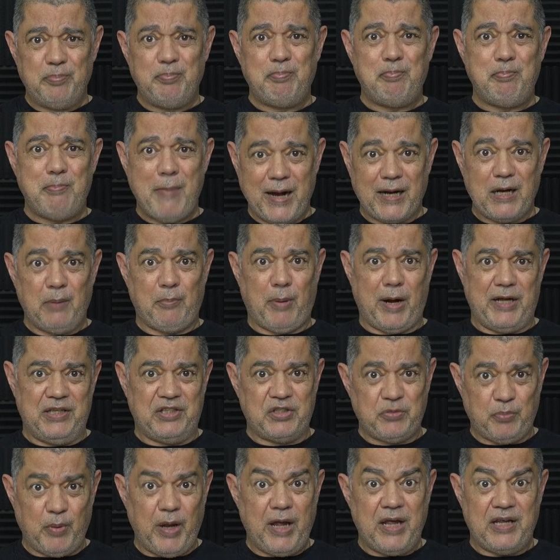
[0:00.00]

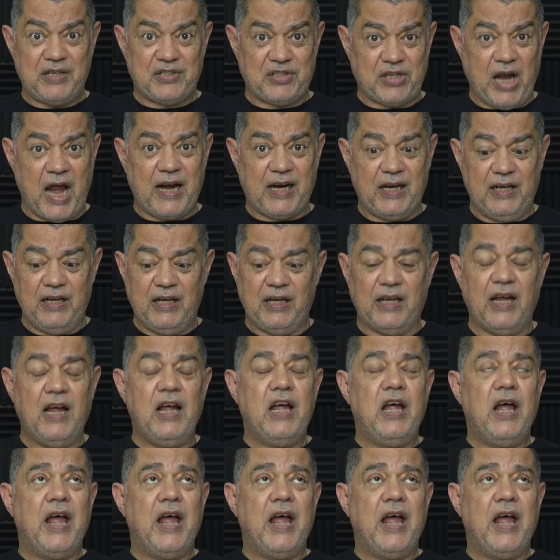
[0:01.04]
megabytes per second.